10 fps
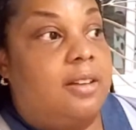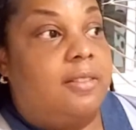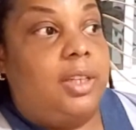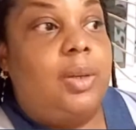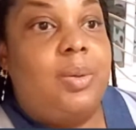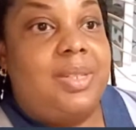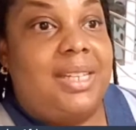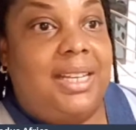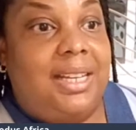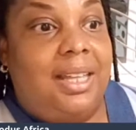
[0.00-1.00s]
of
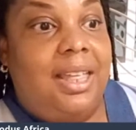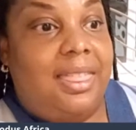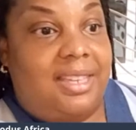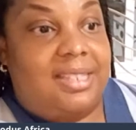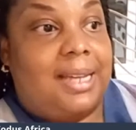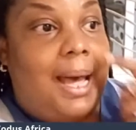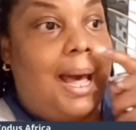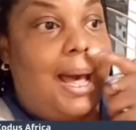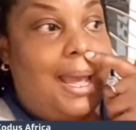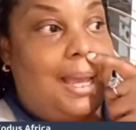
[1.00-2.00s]
using this
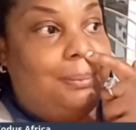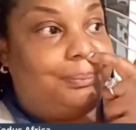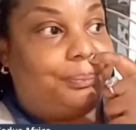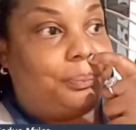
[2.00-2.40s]
guy